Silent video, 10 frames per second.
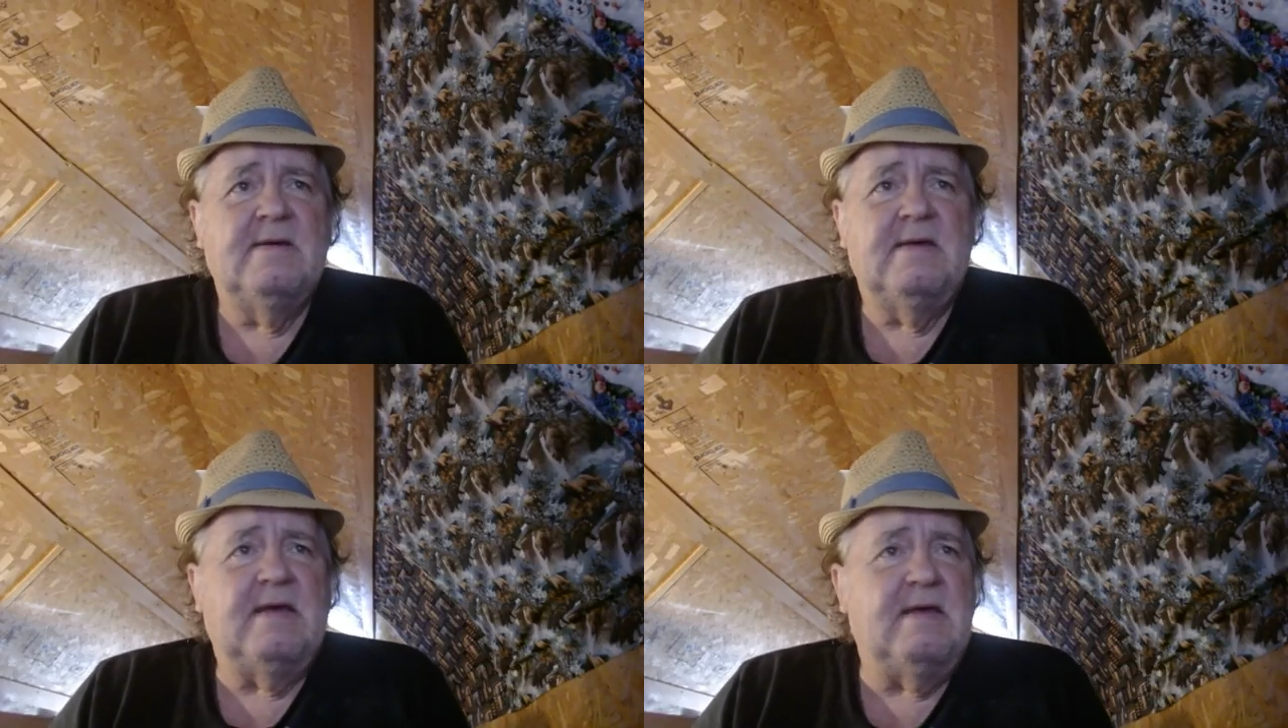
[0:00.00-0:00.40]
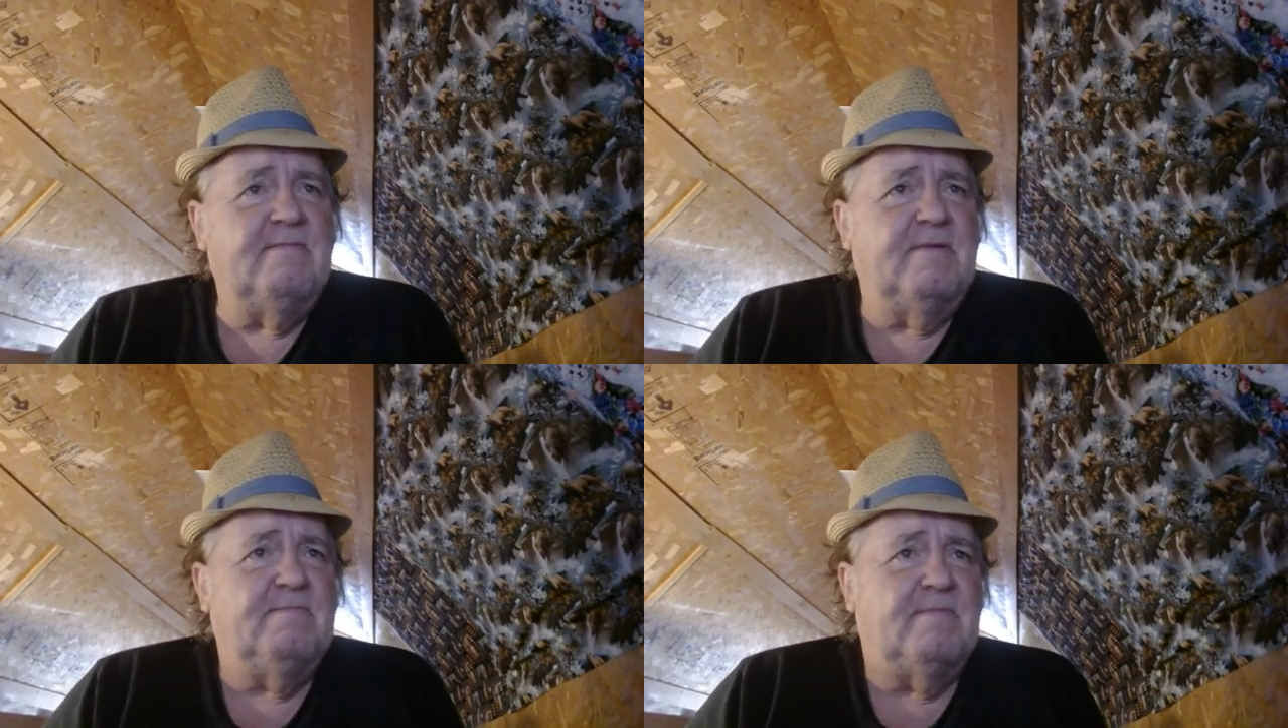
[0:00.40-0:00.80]

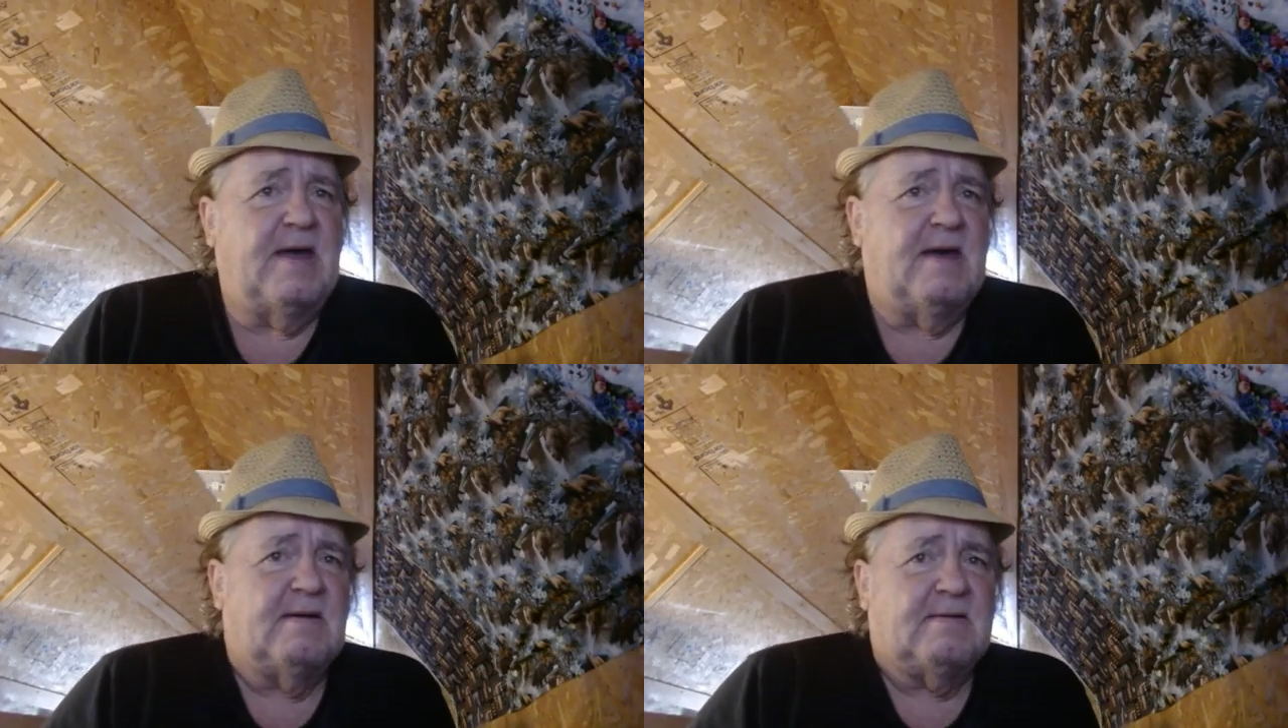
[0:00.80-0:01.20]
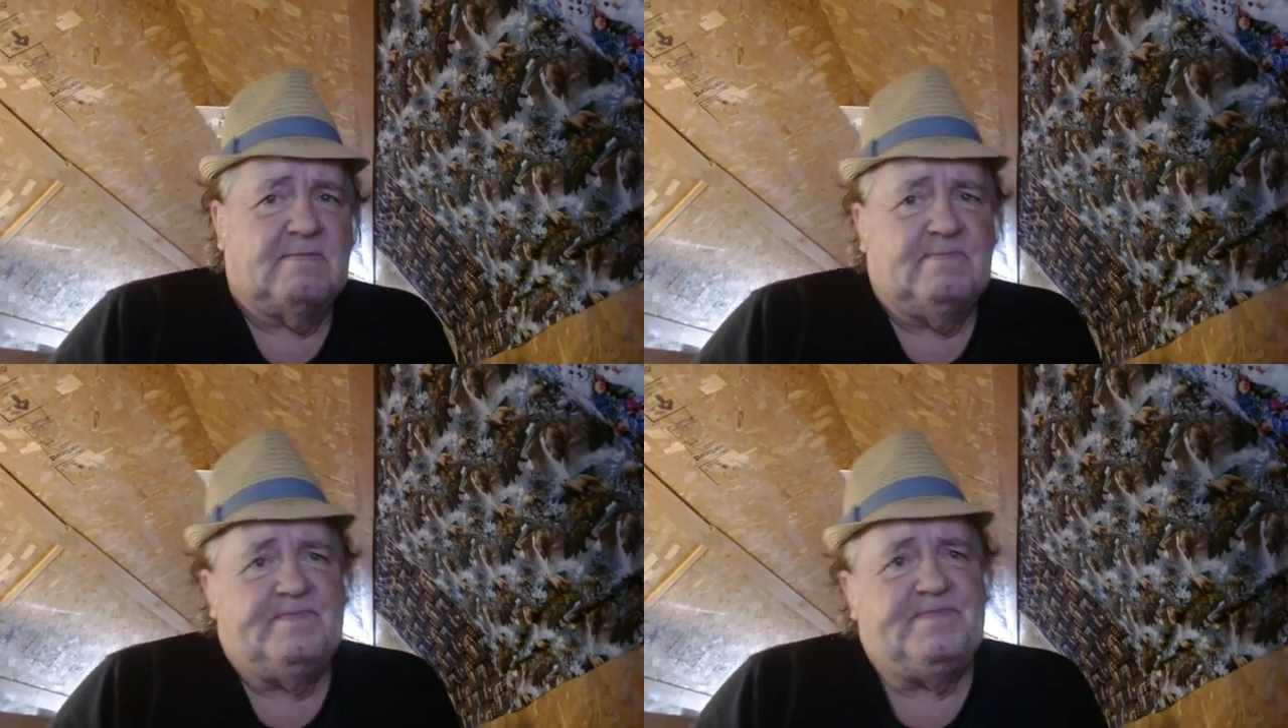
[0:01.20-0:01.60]
Even back
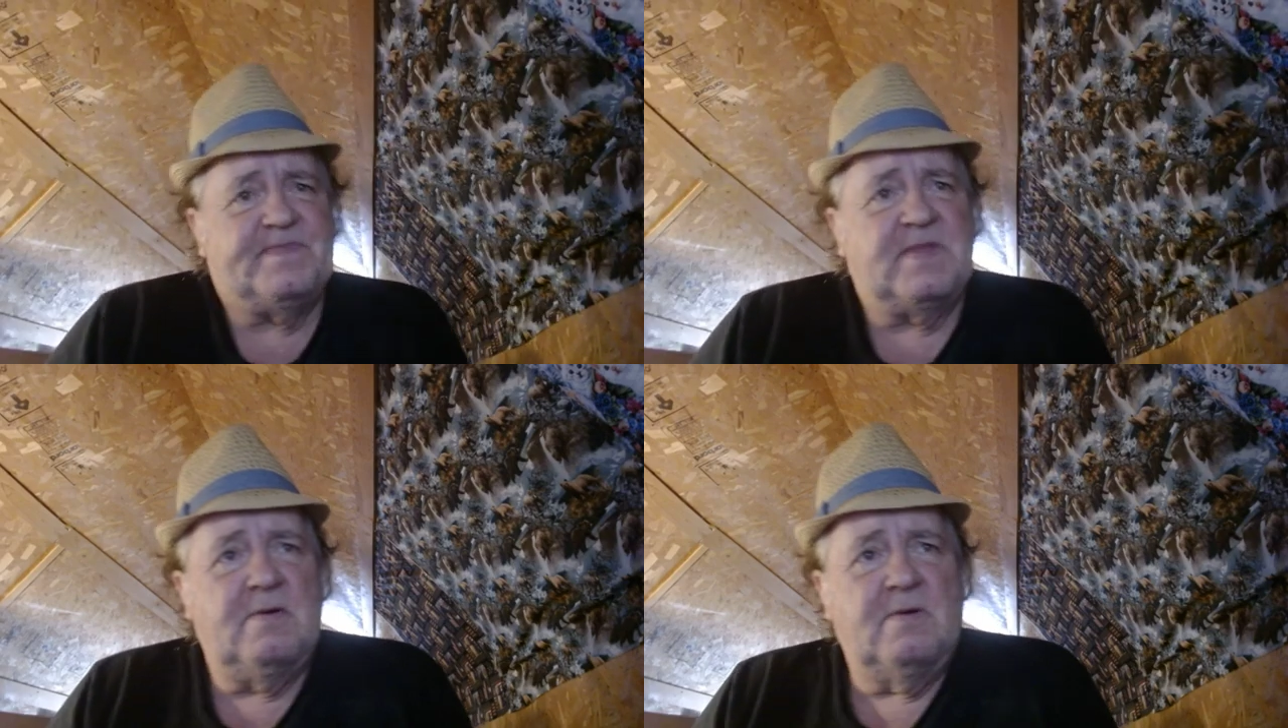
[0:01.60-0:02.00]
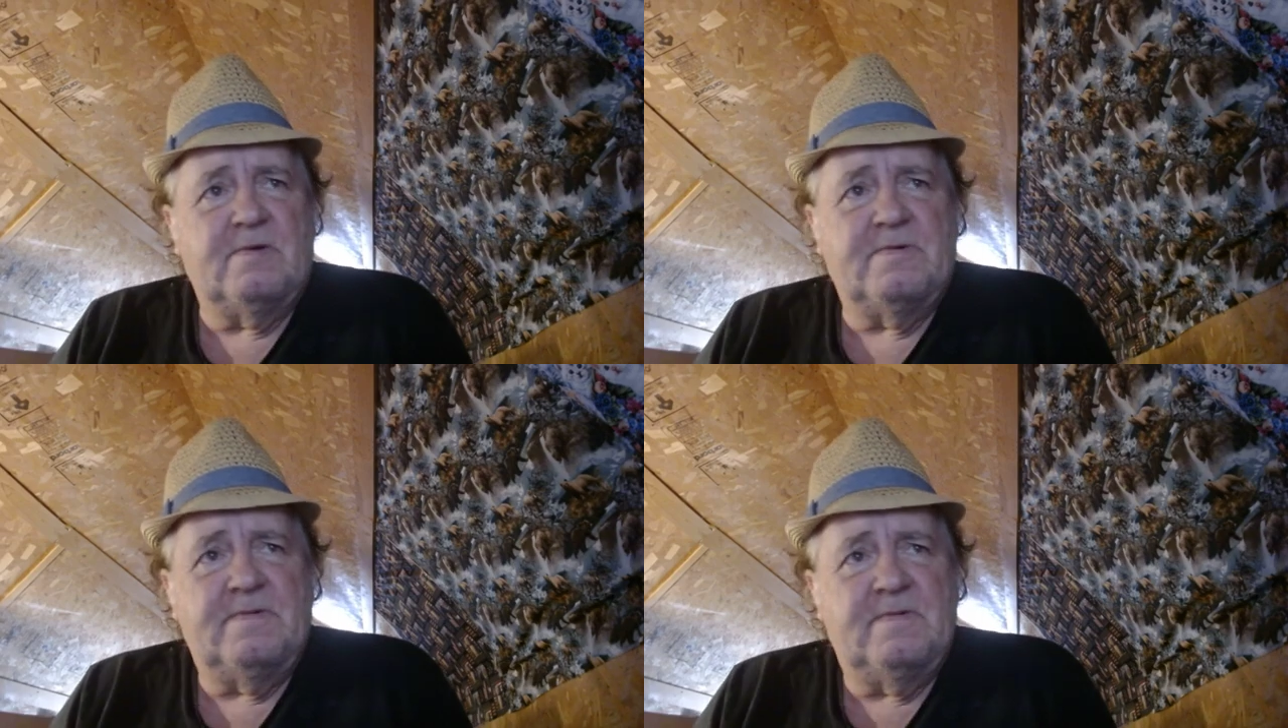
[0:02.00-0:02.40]

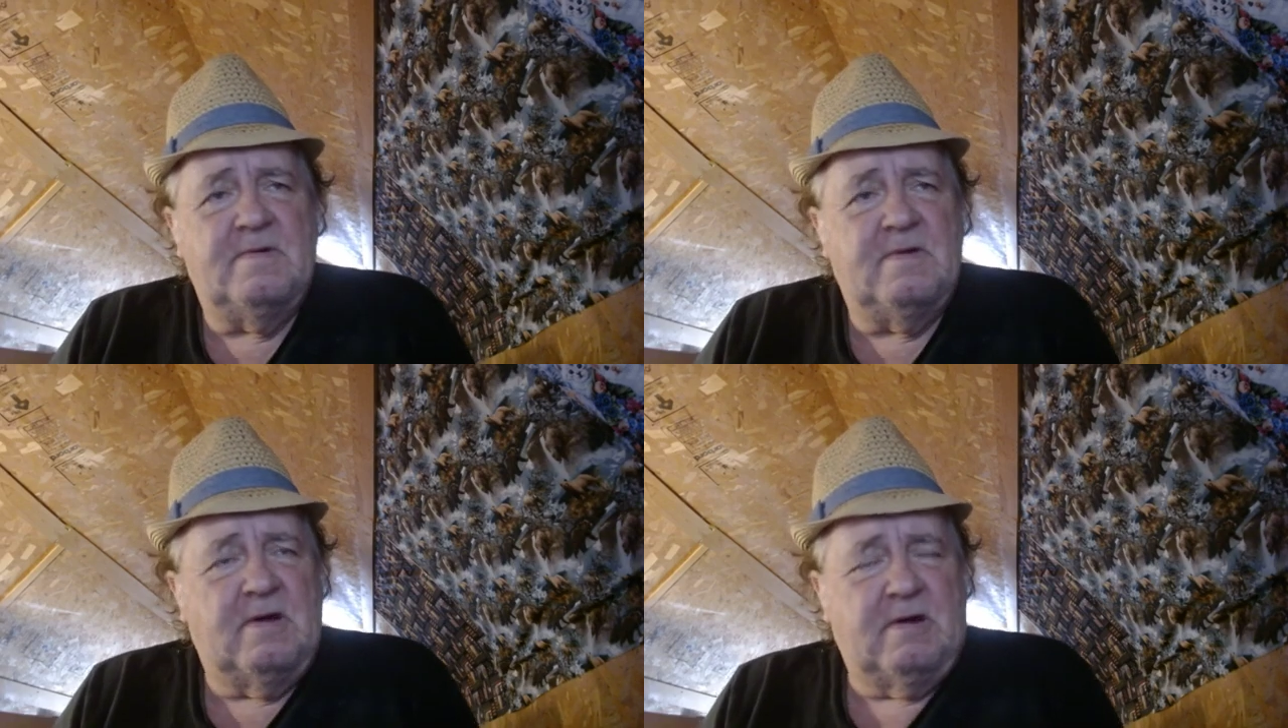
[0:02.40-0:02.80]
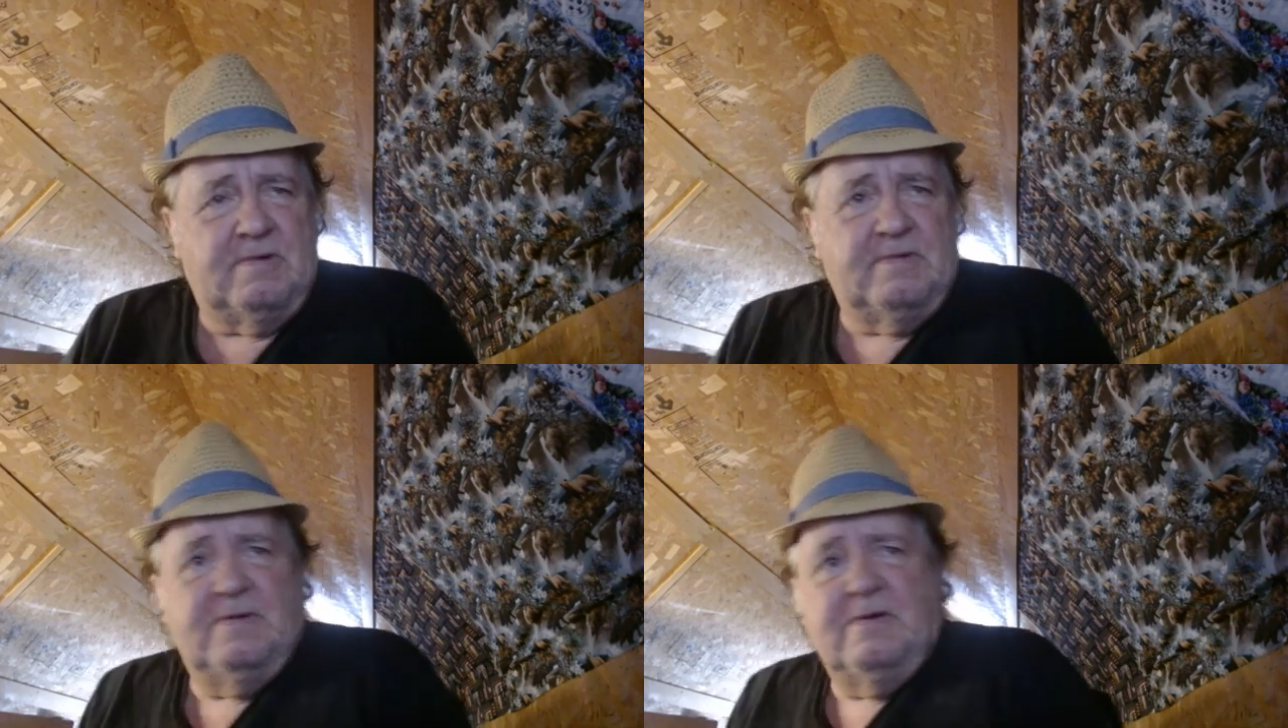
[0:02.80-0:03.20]

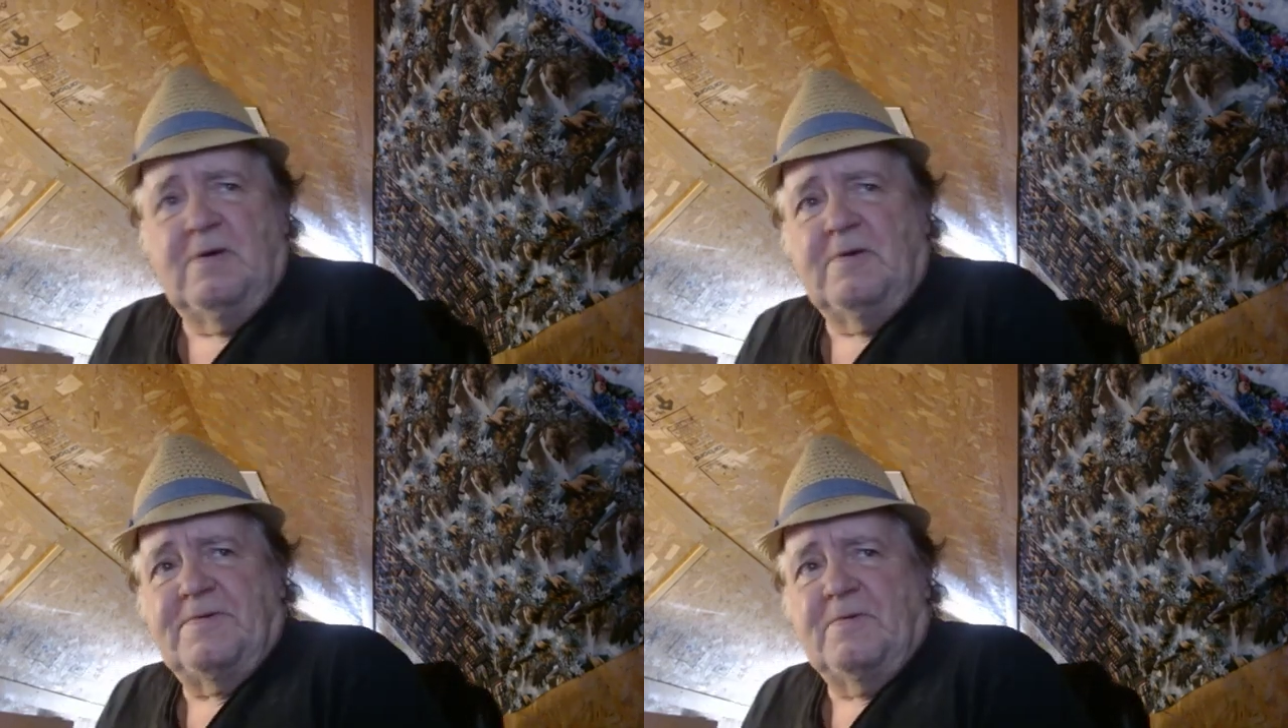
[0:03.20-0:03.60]
Herschel